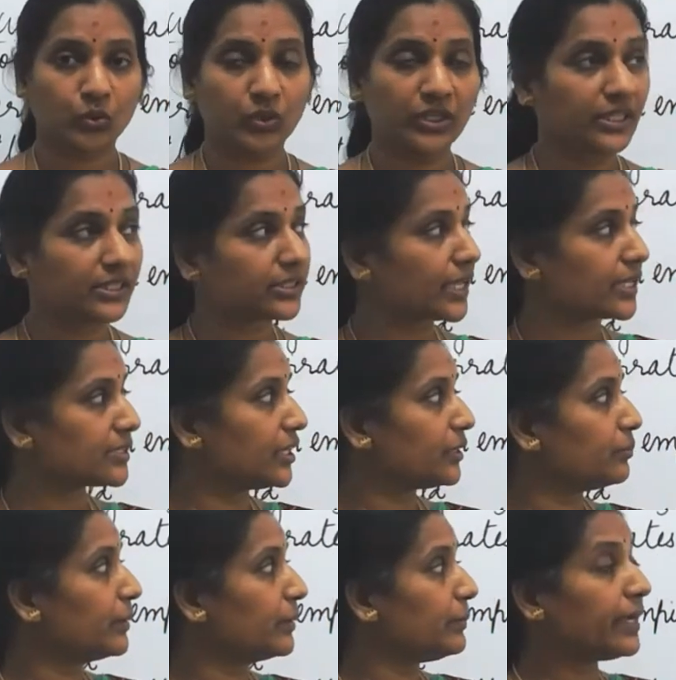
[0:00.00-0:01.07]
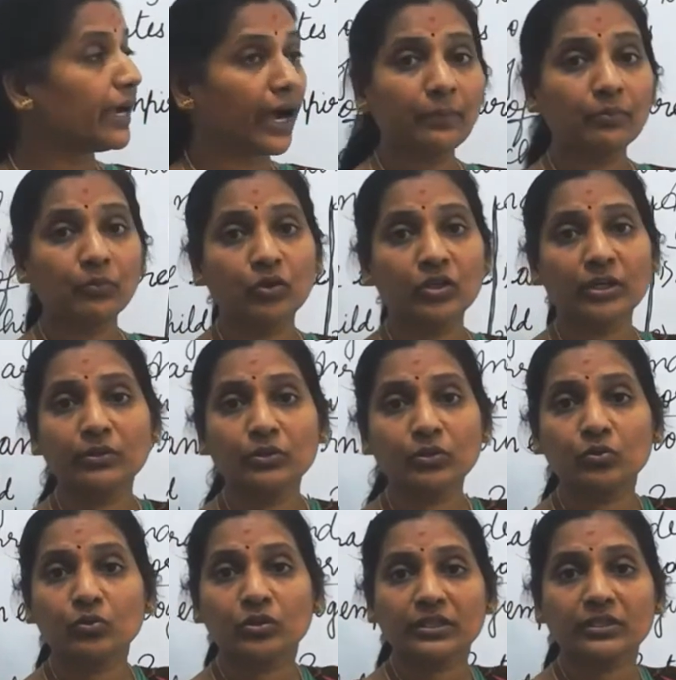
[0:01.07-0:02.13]
So he says that maybe I am not able
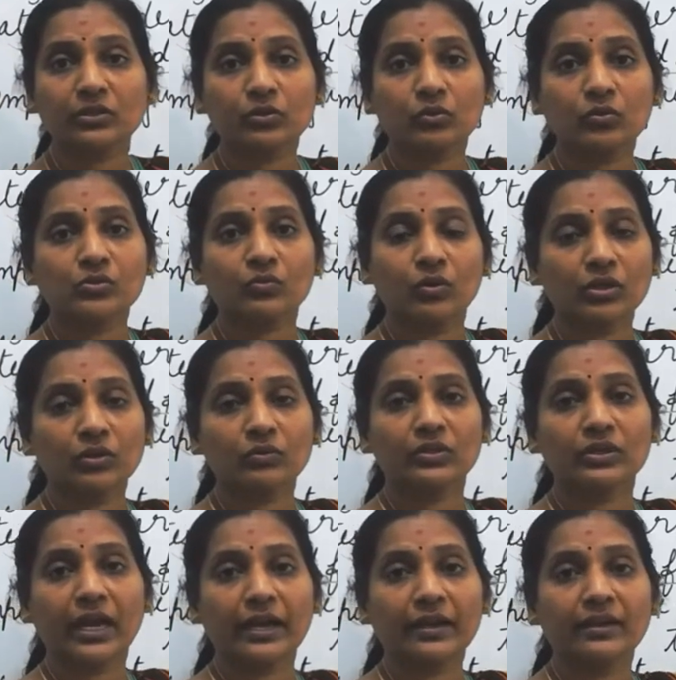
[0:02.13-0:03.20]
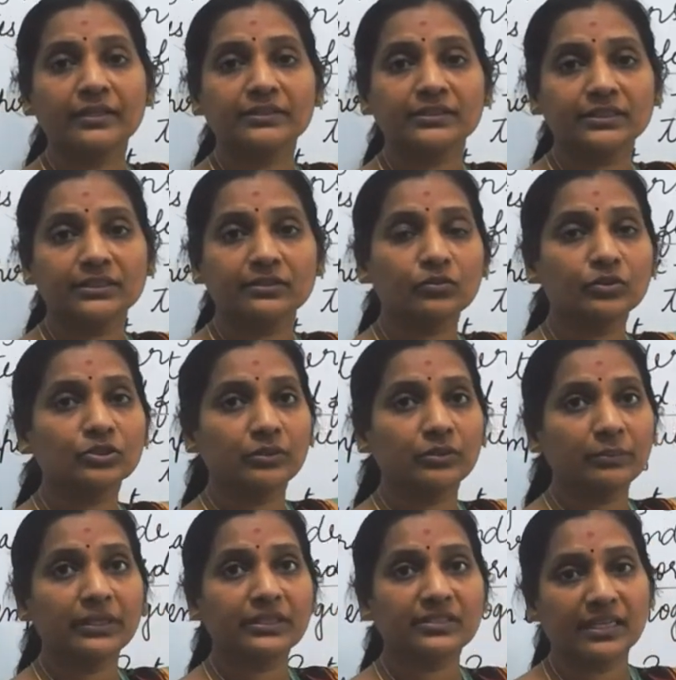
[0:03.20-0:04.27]
to look at the clothes, whatever, I can't see the clothes,
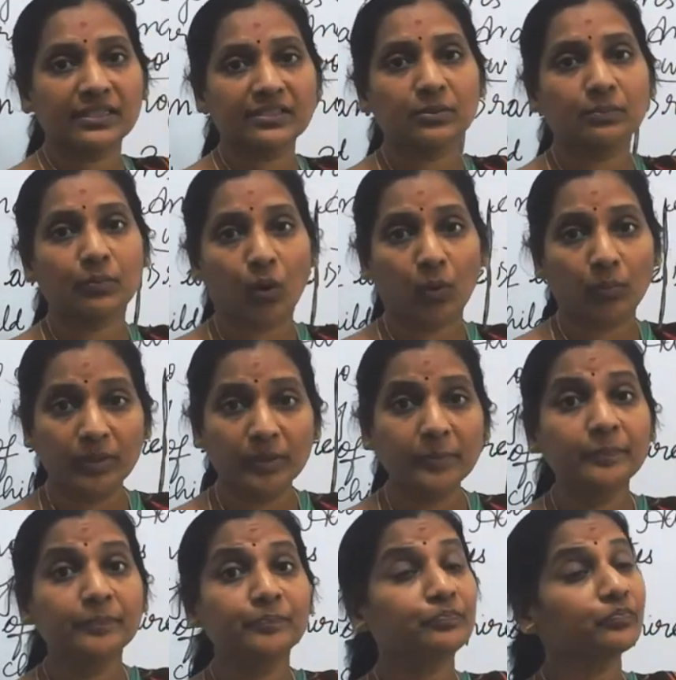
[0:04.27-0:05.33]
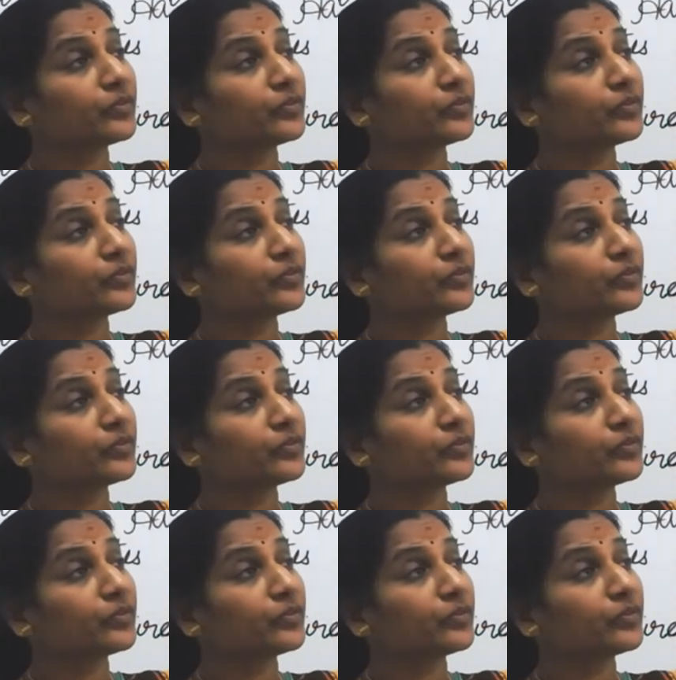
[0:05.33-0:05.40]
maybe that's a problem.